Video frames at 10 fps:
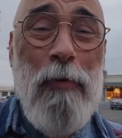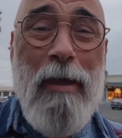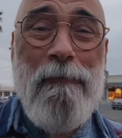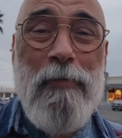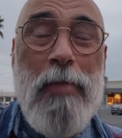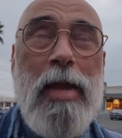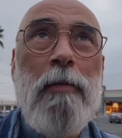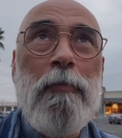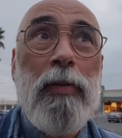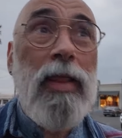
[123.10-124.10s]
away from me
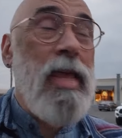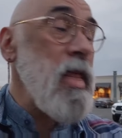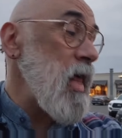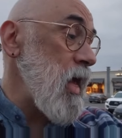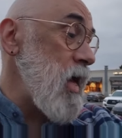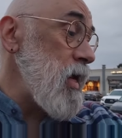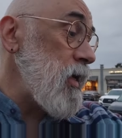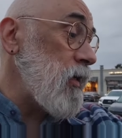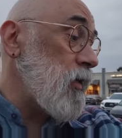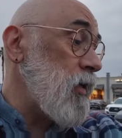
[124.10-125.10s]
completely. It
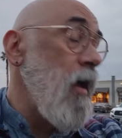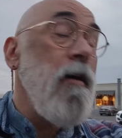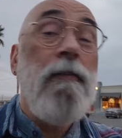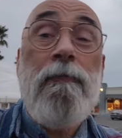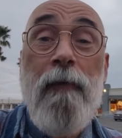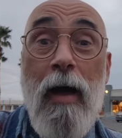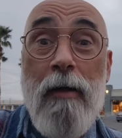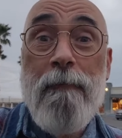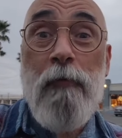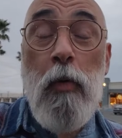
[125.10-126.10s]
is
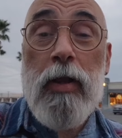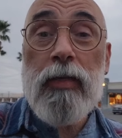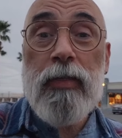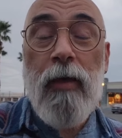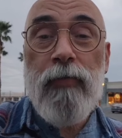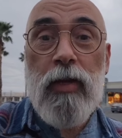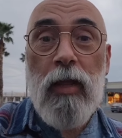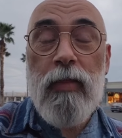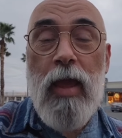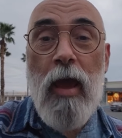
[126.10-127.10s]
5:47
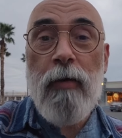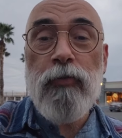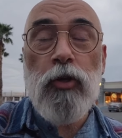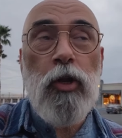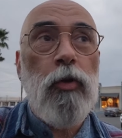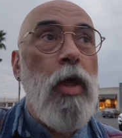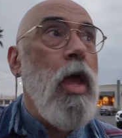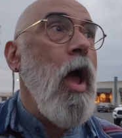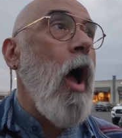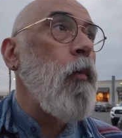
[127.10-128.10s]
in the afternoon.
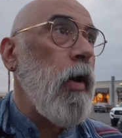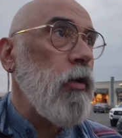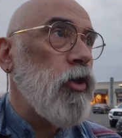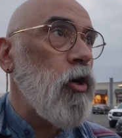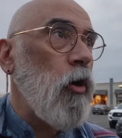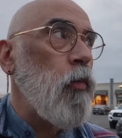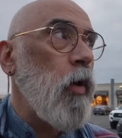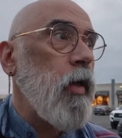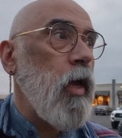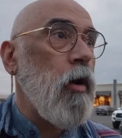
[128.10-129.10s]
I went into
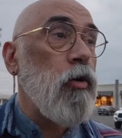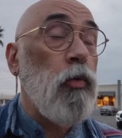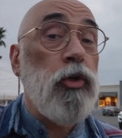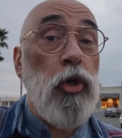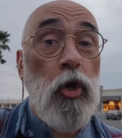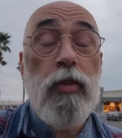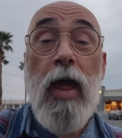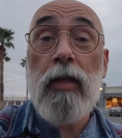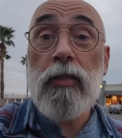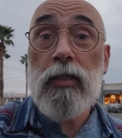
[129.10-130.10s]
Goodwill here to return
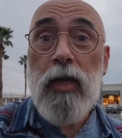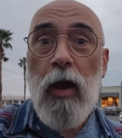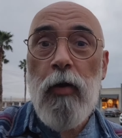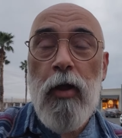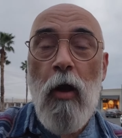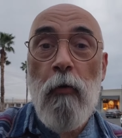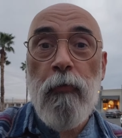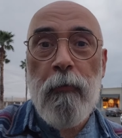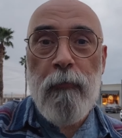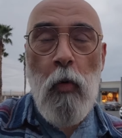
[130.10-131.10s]
that stereo
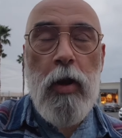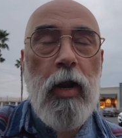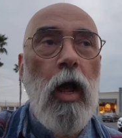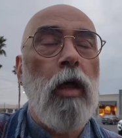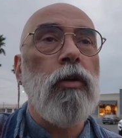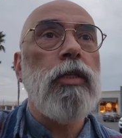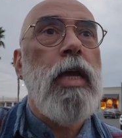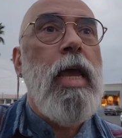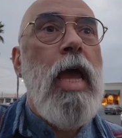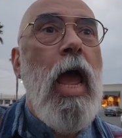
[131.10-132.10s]
for $40,
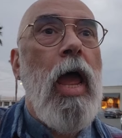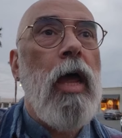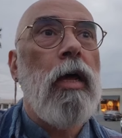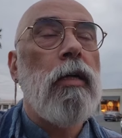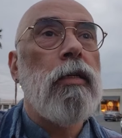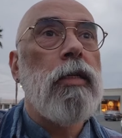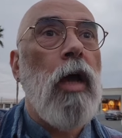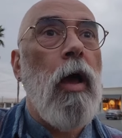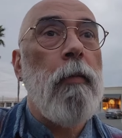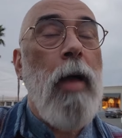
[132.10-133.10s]
and
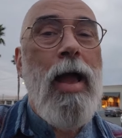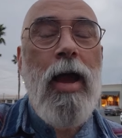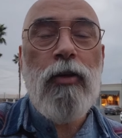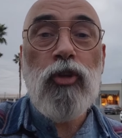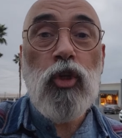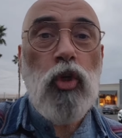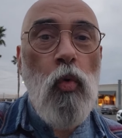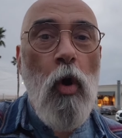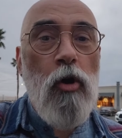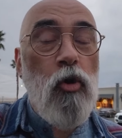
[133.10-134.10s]
I got a
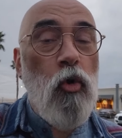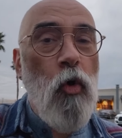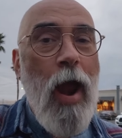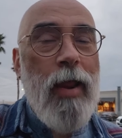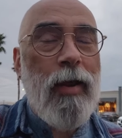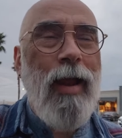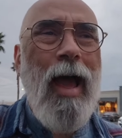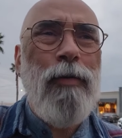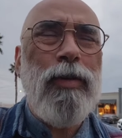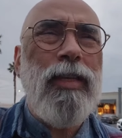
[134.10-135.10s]
store credit.
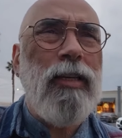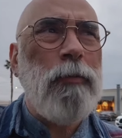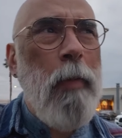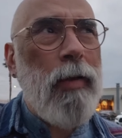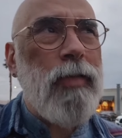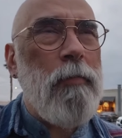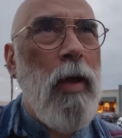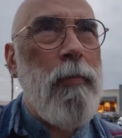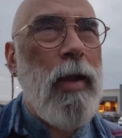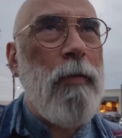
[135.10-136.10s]
I was expecting
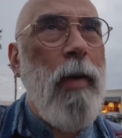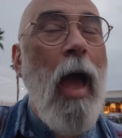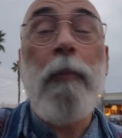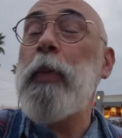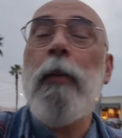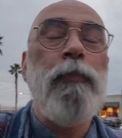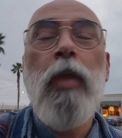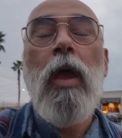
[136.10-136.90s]
my money back, but